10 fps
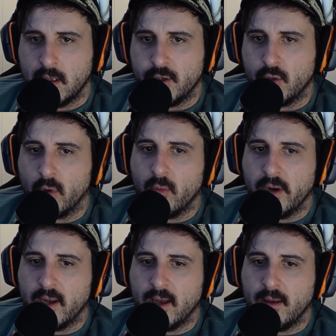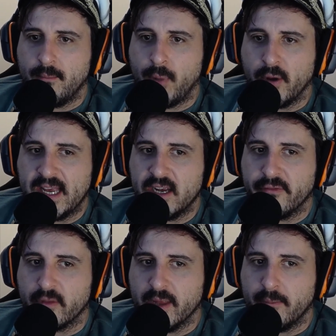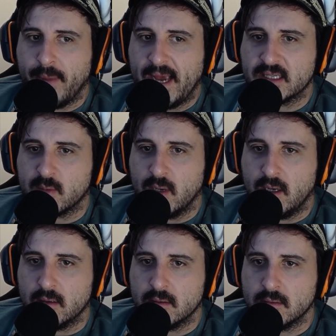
You wouldn't want to put any of them in the back as well.